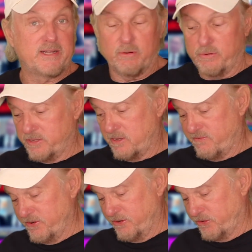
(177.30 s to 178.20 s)
out what the
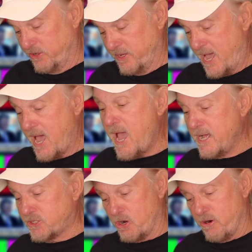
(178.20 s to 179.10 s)
official
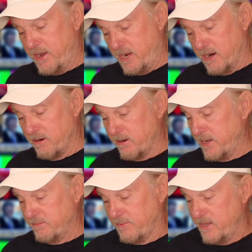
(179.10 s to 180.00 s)
answer here
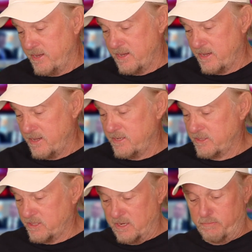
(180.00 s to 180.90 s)
uh,
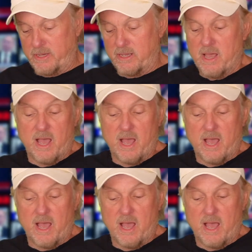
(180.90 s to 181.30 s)
is going to be.